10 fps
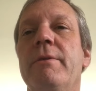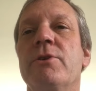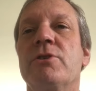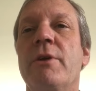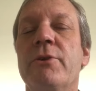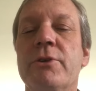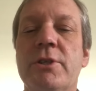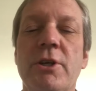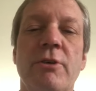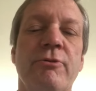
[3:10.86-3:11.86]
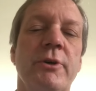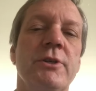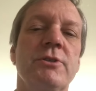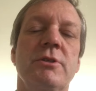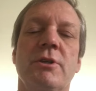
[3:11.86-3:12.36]
The southern tier, for
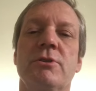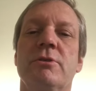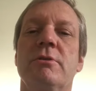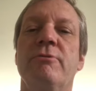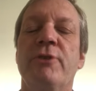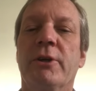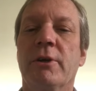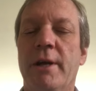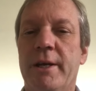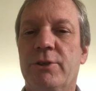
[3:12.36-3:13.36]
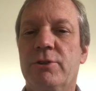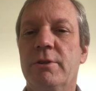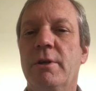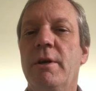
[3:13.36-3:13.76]
instance, the Finger Lakes,